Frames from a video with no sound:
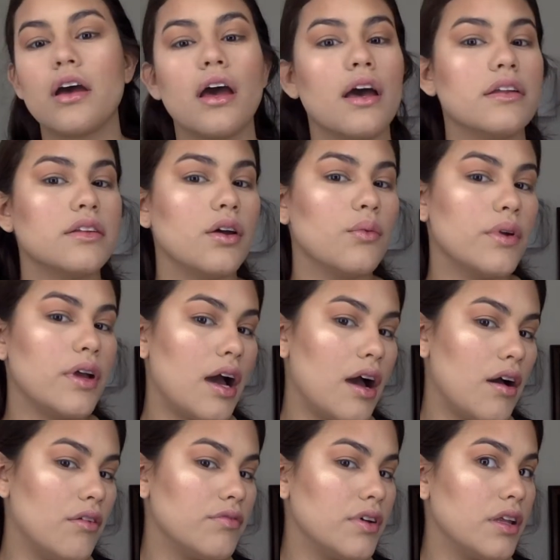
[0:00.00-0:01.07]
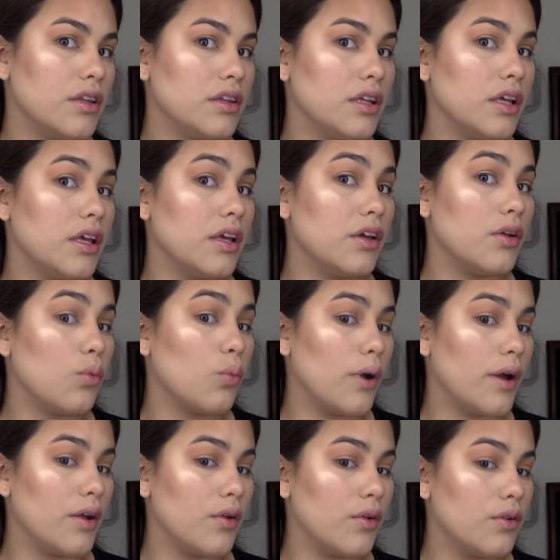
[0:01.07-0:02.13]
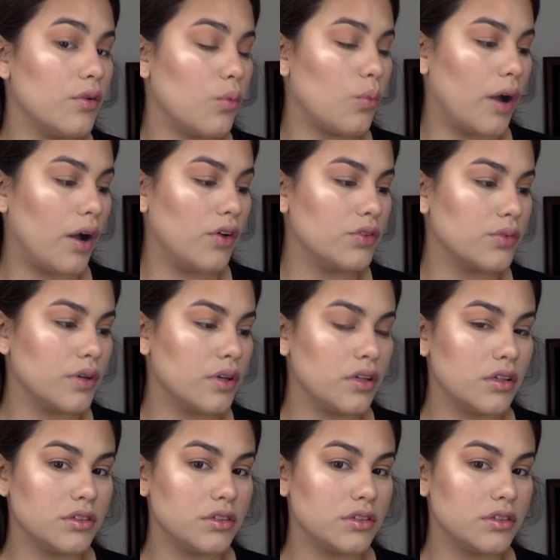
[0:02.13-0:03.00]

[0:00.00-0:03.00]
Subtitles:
And then we have the Wet n Wild one.